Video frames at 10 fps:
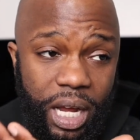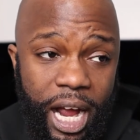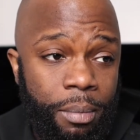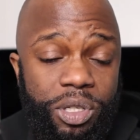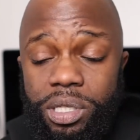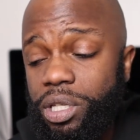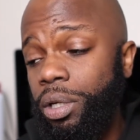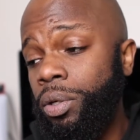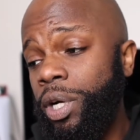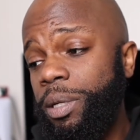I'm just
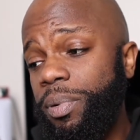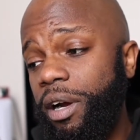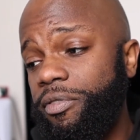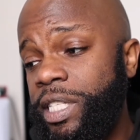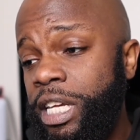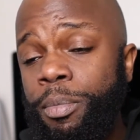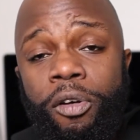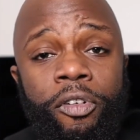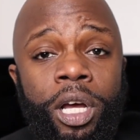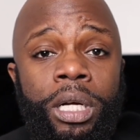annoyed, bruv.
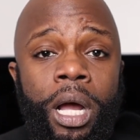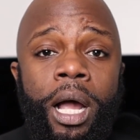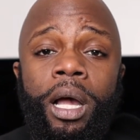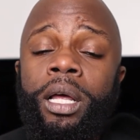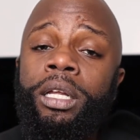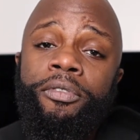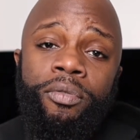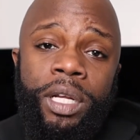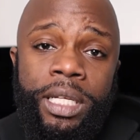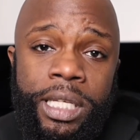Timo Werner, I can't even
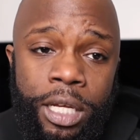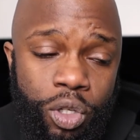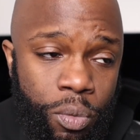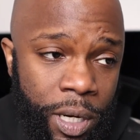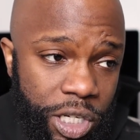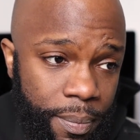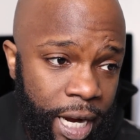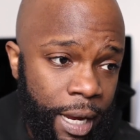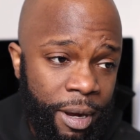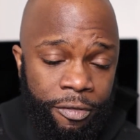really say too much
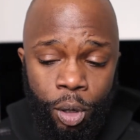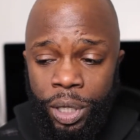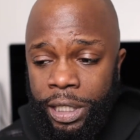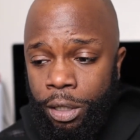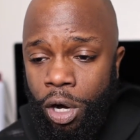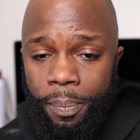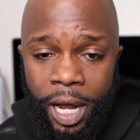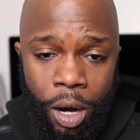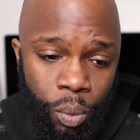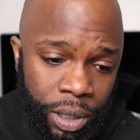about him. I felt he did cop
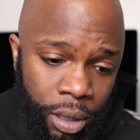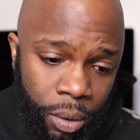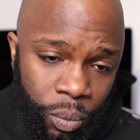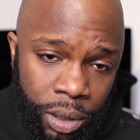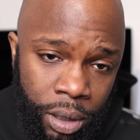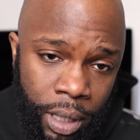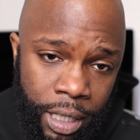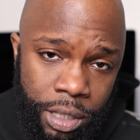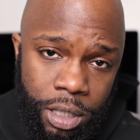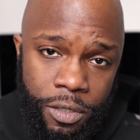out with the
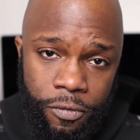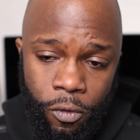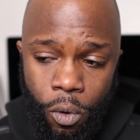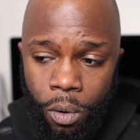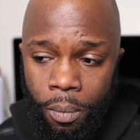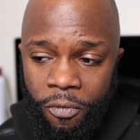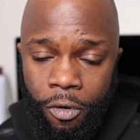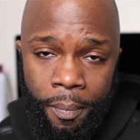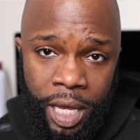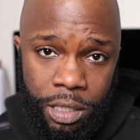assist for
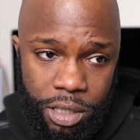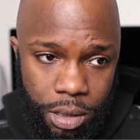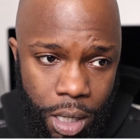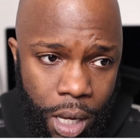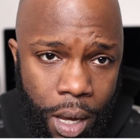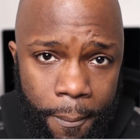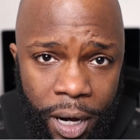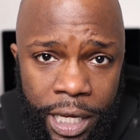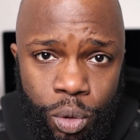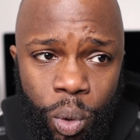Mace,
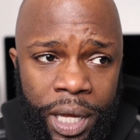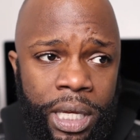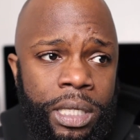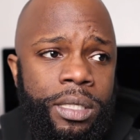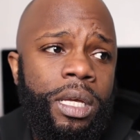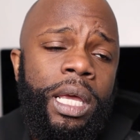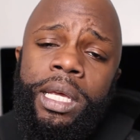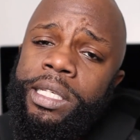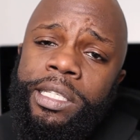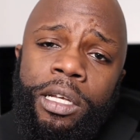but it is what it is.
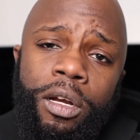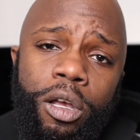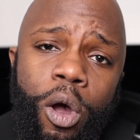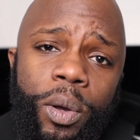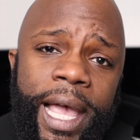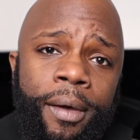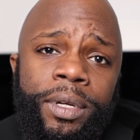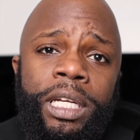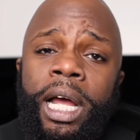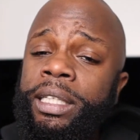Still a goal
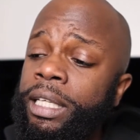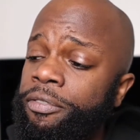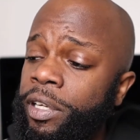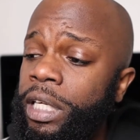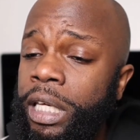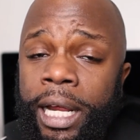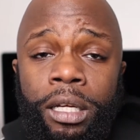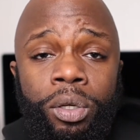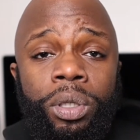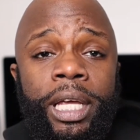counted. I did think he had
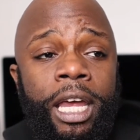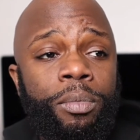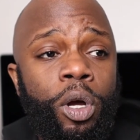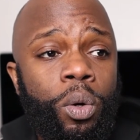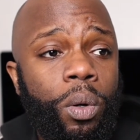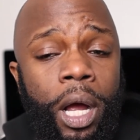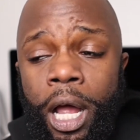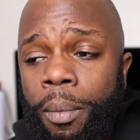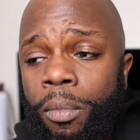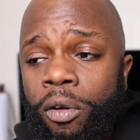a good game though.
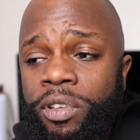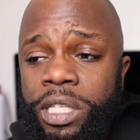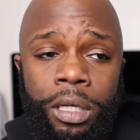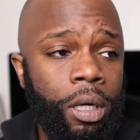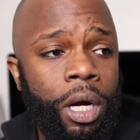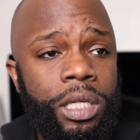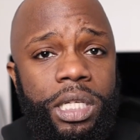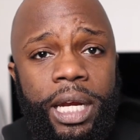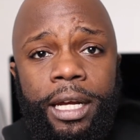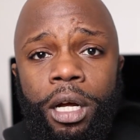Obviously the
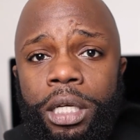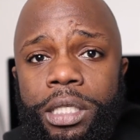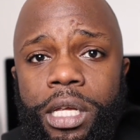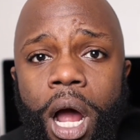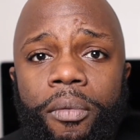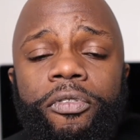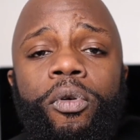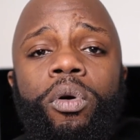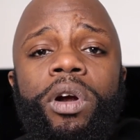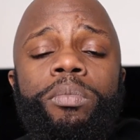glancing header he set up
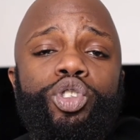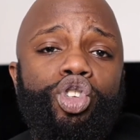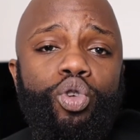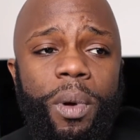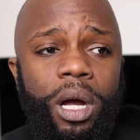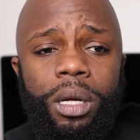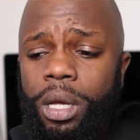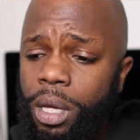for Zuma,